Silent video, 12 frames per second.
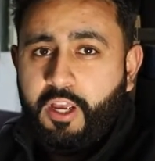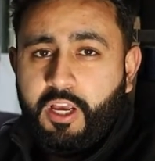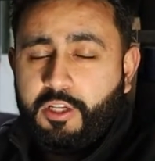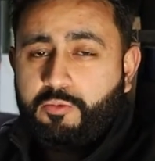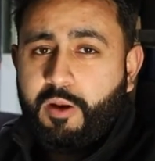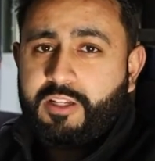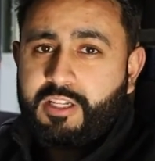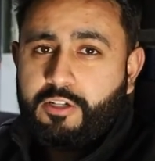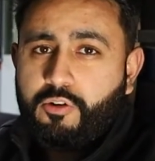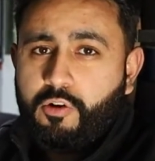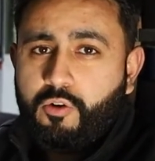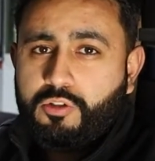As well as
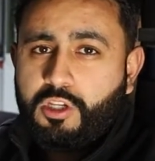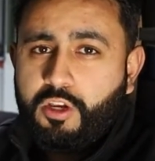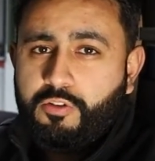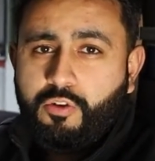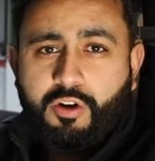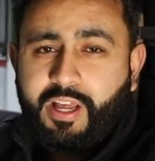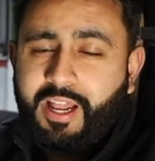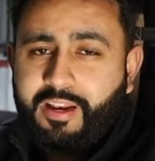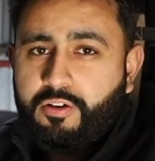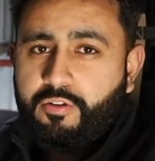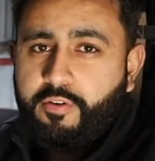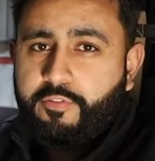Android Auto, you've got
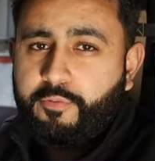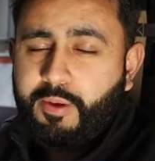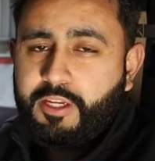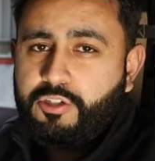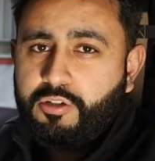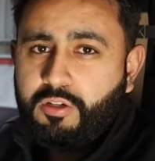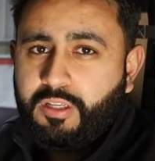calendar information,